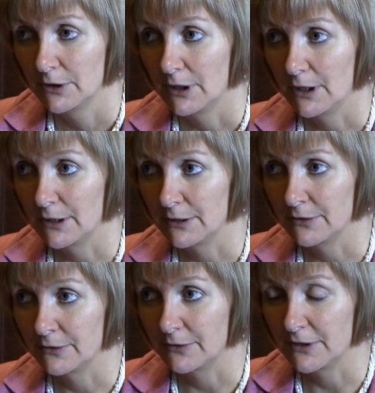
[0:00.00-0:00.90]

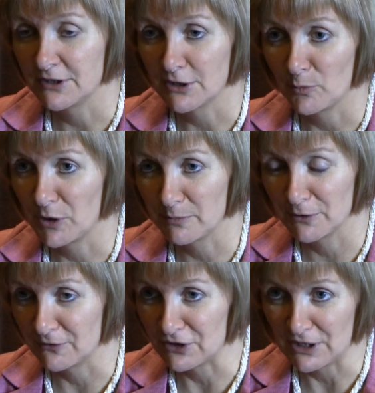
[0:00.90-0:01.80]
And these aren't people
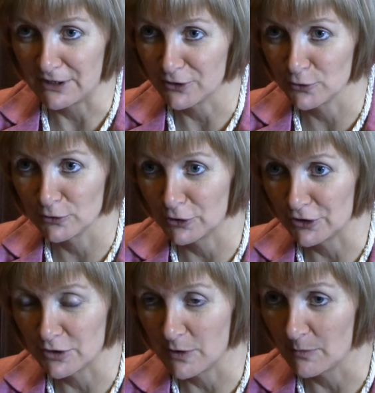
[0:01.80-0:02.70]
that have decided no longer
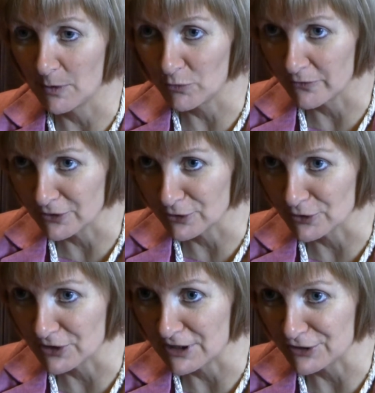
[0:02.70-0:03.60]
to be a member of the
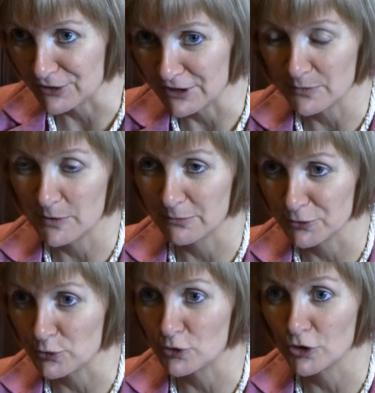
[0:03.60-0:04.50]
association. These are people
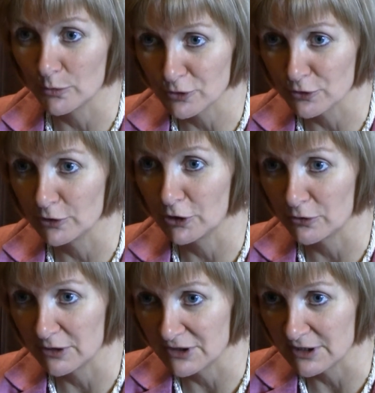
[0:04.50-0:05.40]
whose jobs no
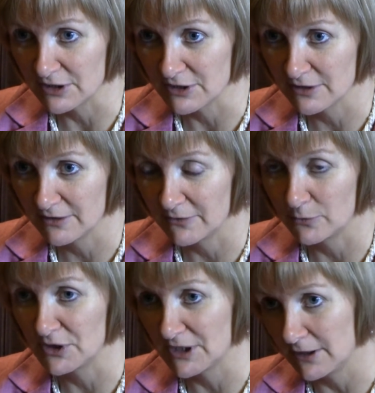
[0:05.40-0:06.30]
longer exist. They've
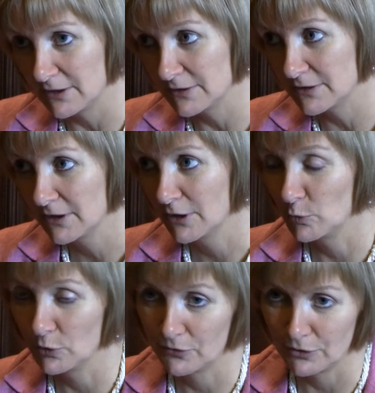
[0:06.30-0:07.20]
retired,
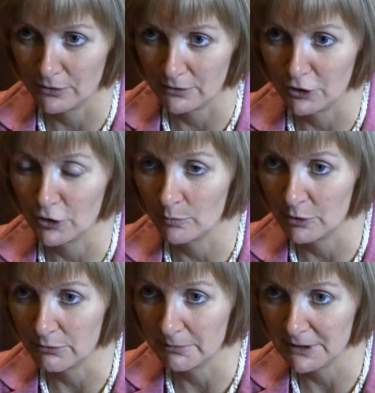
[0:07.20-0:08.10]
moved on and not been
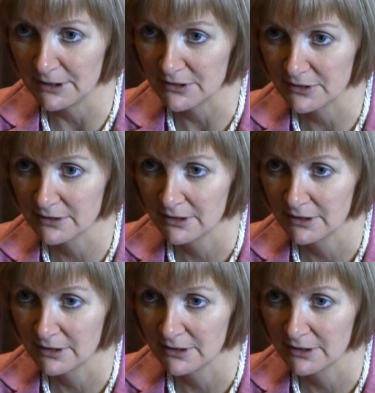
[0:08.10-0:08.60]
replaced.